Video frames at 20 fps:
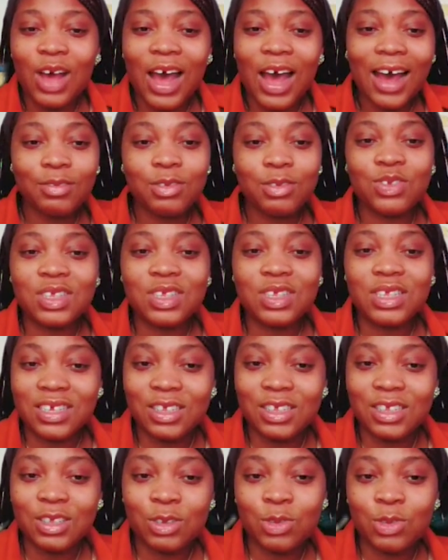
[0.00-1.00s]
have to
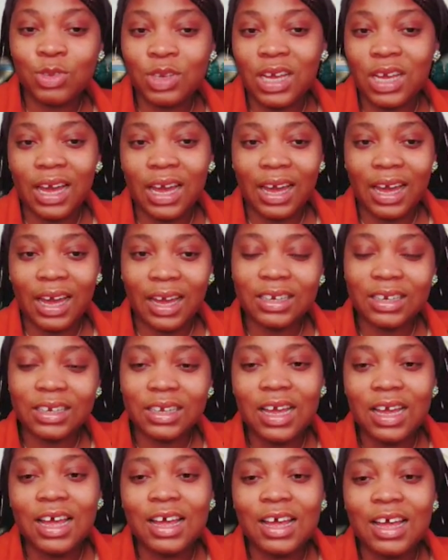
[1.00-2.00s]
see it to the end.
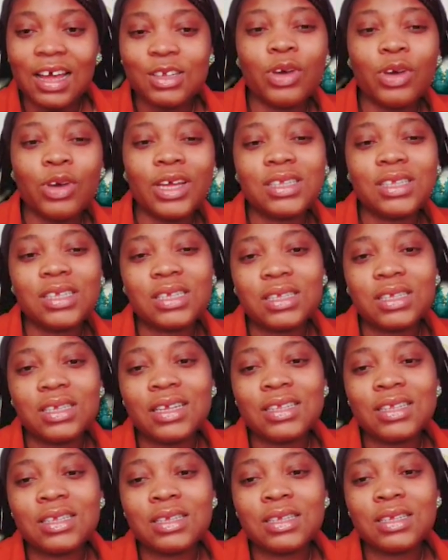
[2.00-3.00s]
So it's
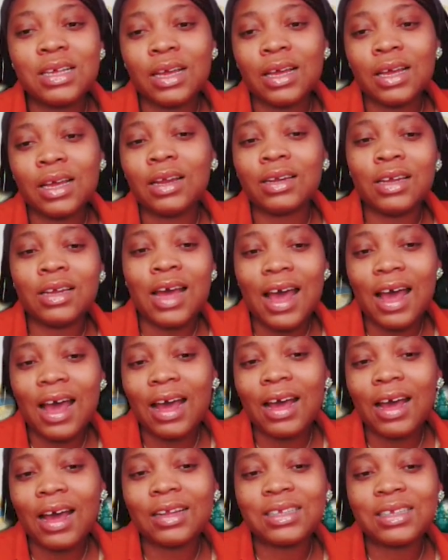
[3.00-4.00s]
there
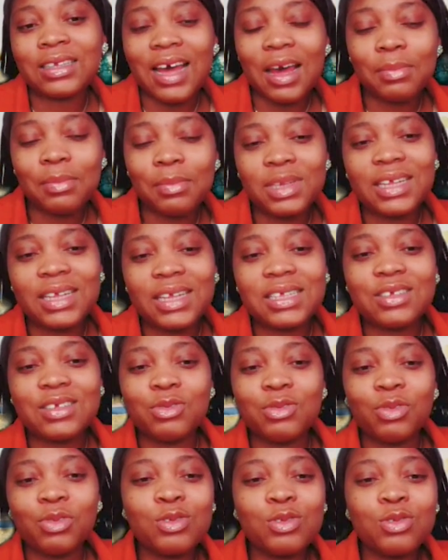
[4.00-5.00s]
are times that is
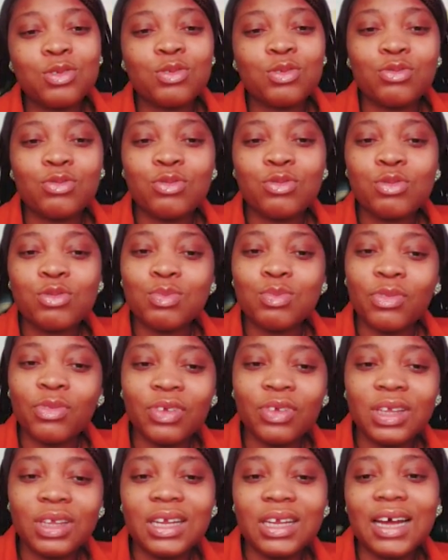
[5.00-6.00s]
not too
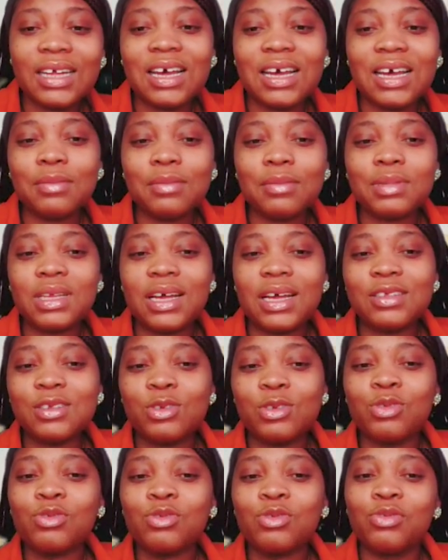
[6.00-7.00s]
smooth. There are times that
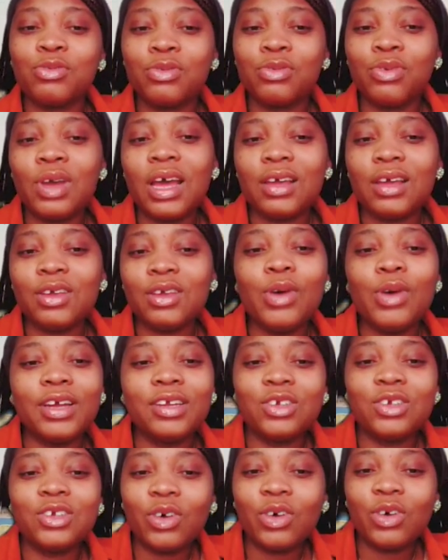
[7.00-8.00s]
you
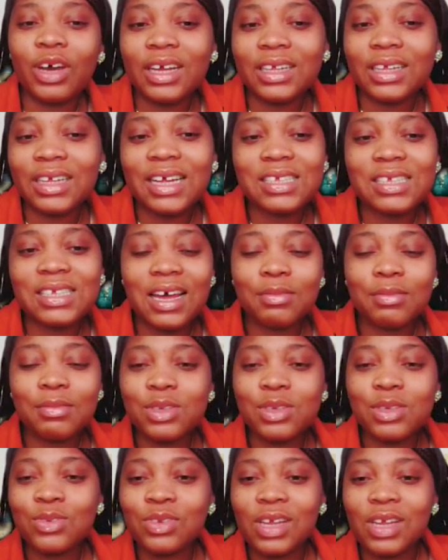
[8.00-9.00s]
enjoy it. There are
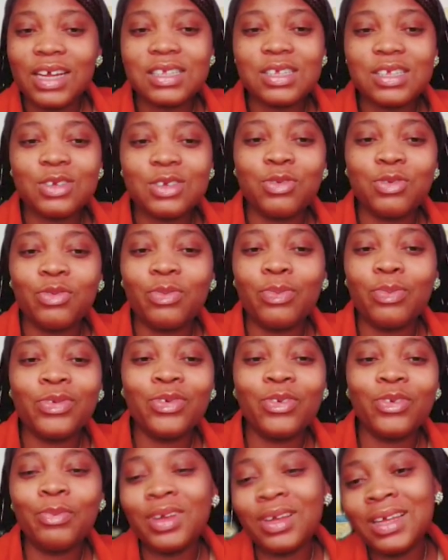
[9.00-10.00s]
times too that
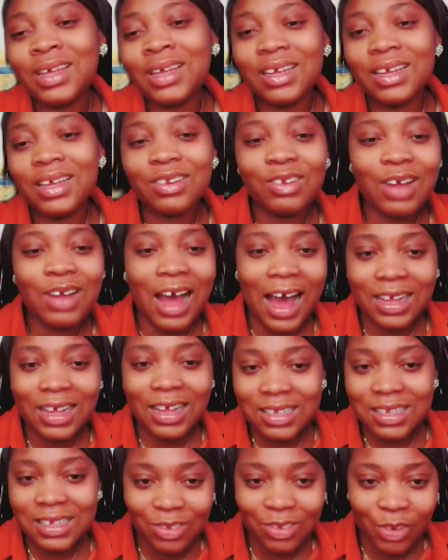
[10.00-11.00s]
you begin
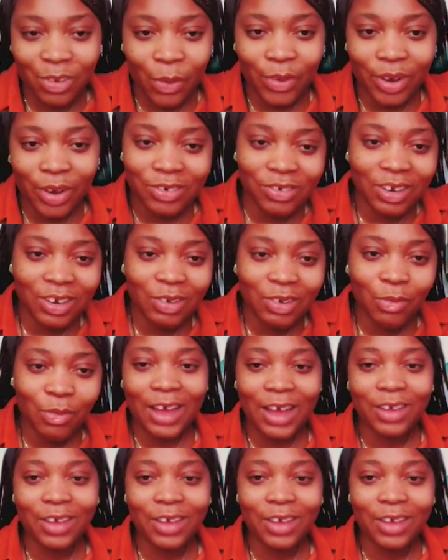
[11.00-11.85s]
asking or wondering why you